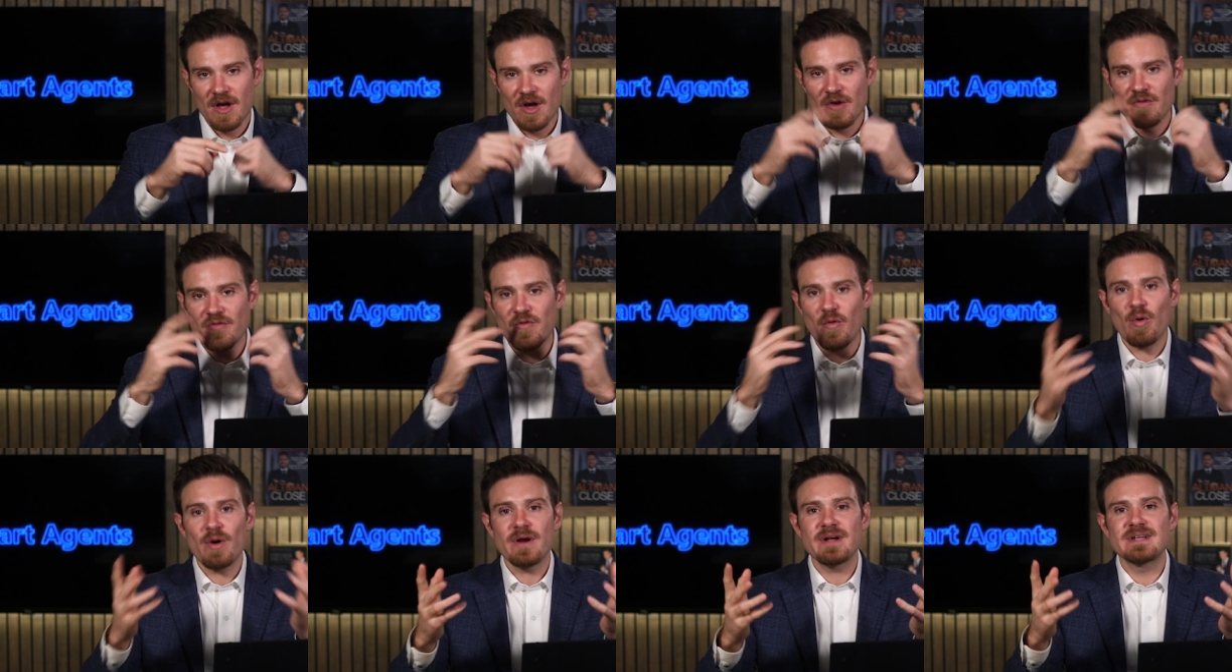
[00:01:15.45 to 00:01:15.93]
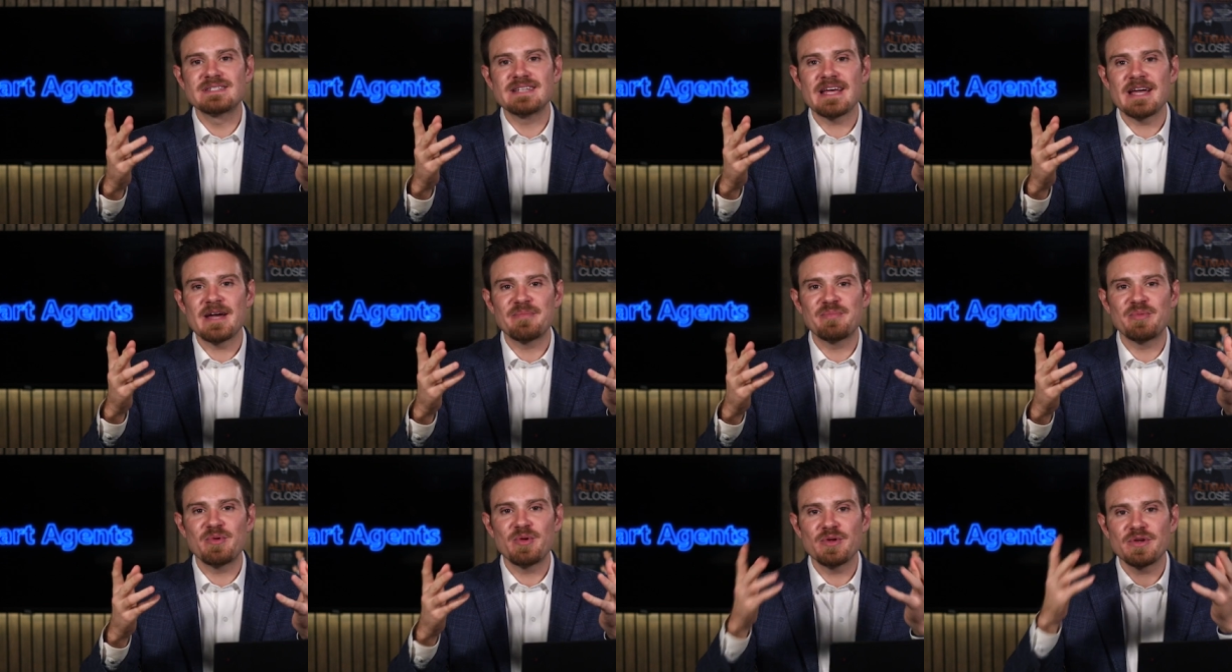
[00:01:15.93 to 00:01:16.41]
For
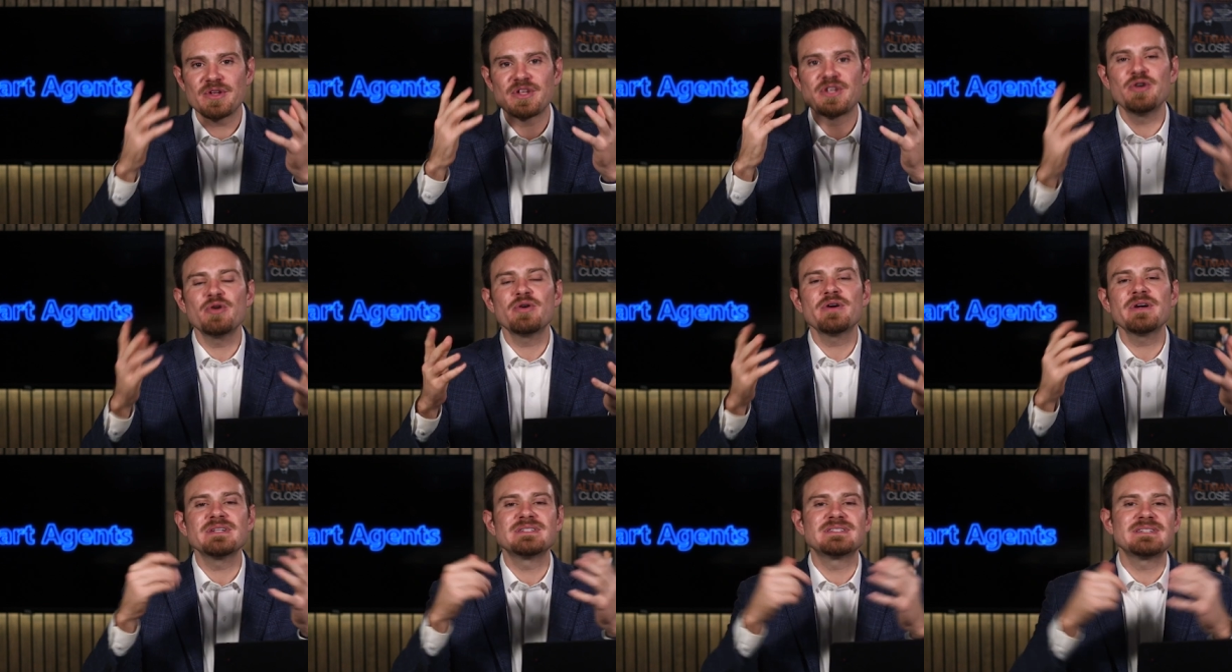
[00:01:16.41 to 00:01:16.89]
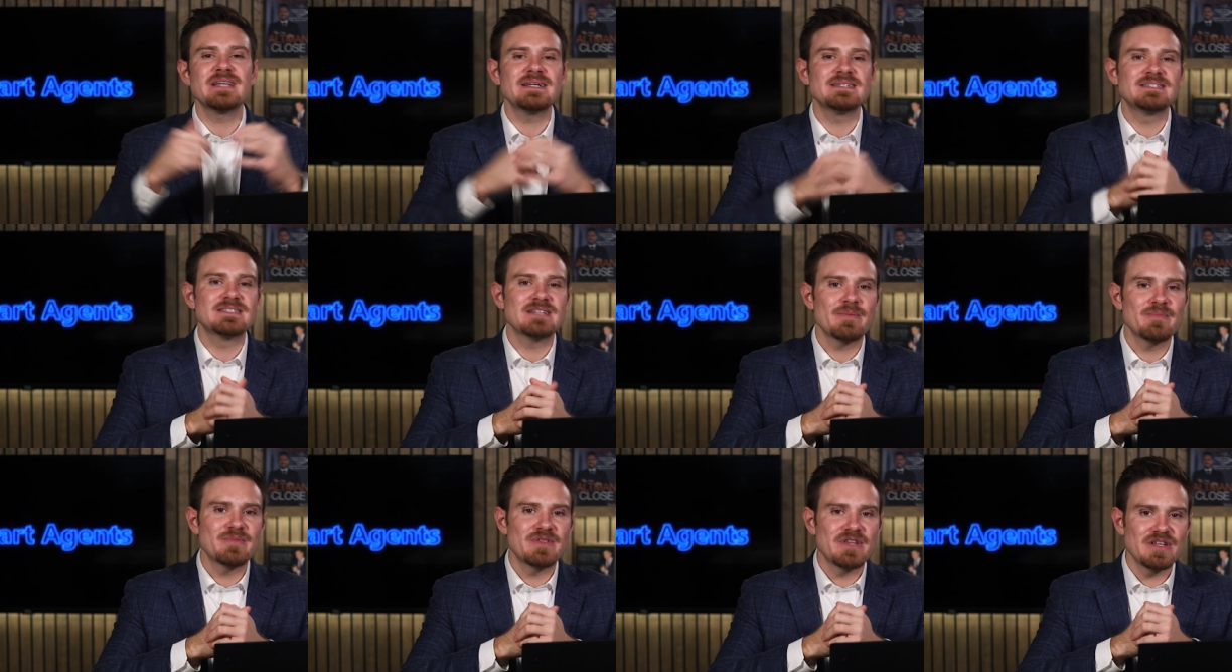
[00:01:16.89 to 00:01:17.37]
example, you could say
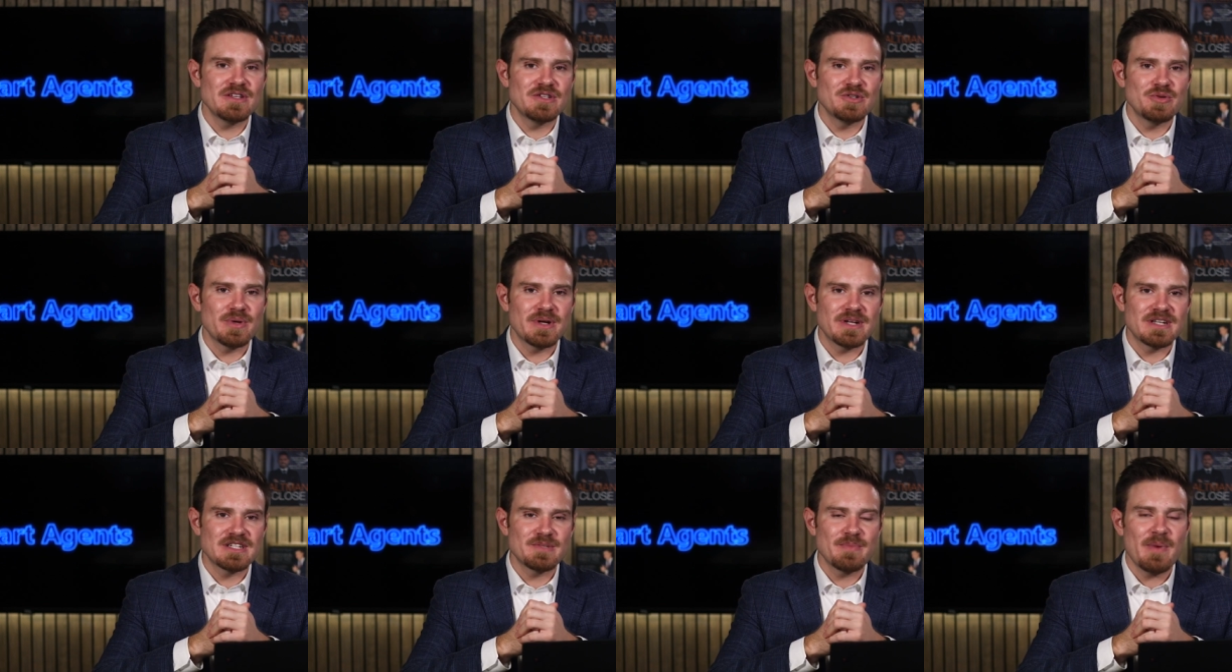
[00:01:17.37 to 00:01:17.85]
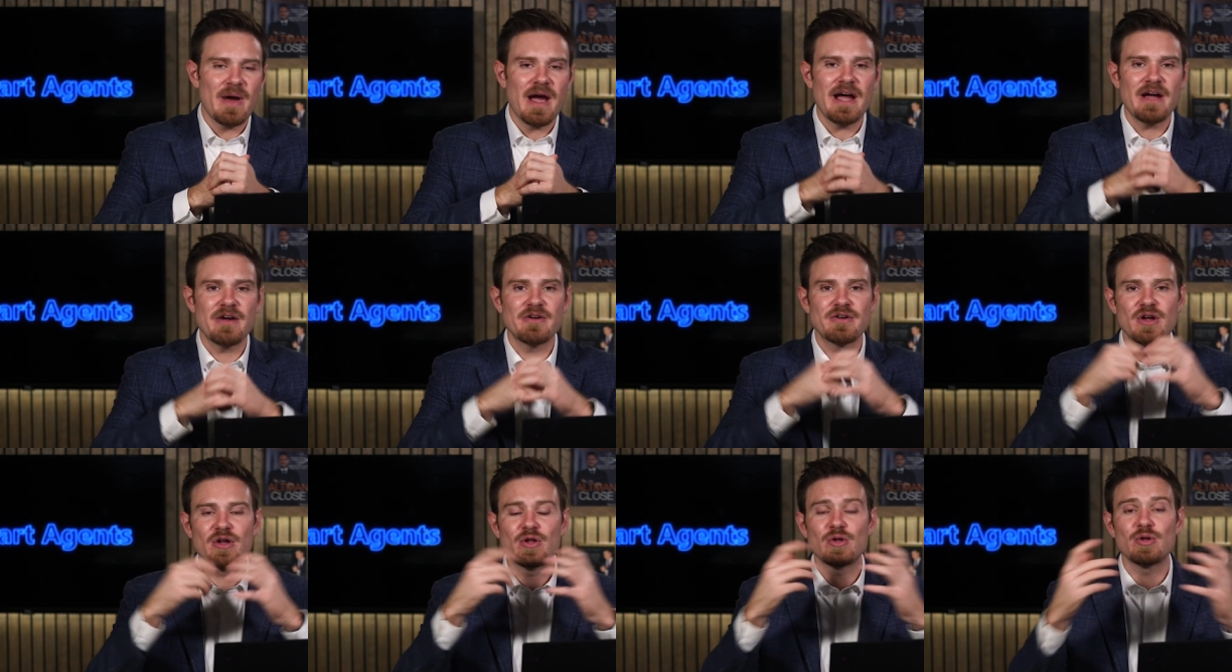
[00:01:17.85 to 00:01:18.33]
something to an
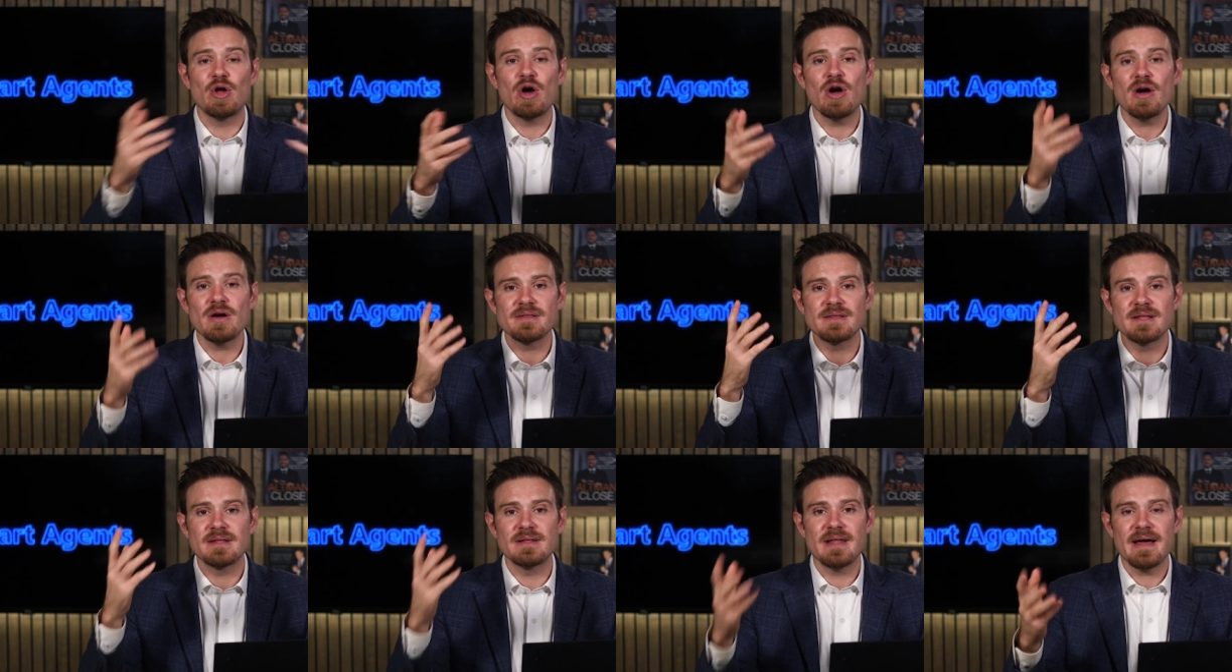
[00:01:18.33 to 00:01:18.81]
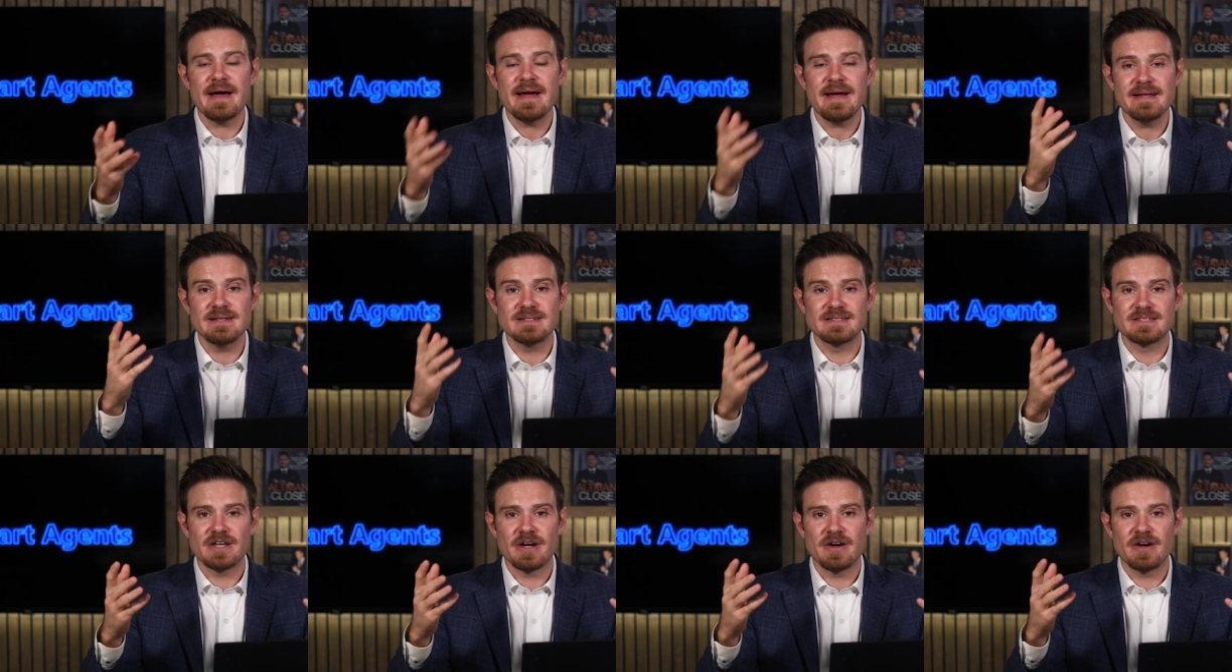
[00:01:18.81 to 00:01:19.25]
expired along the lines